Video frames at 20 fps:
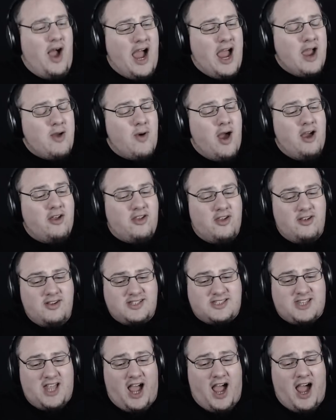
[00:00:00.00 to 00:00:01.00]
won't you
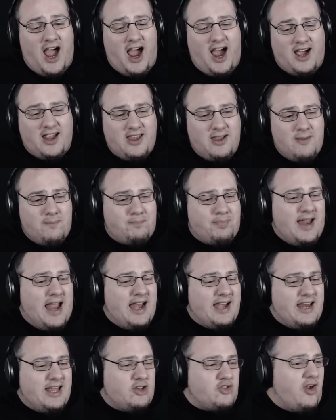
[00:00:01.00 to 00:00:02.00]
start, you
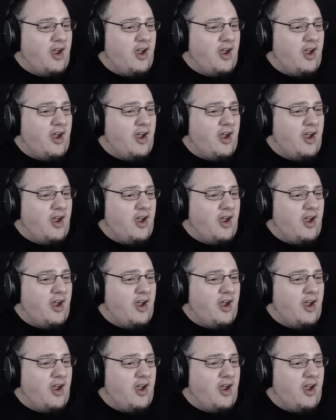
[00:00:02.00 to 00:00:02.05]
bloody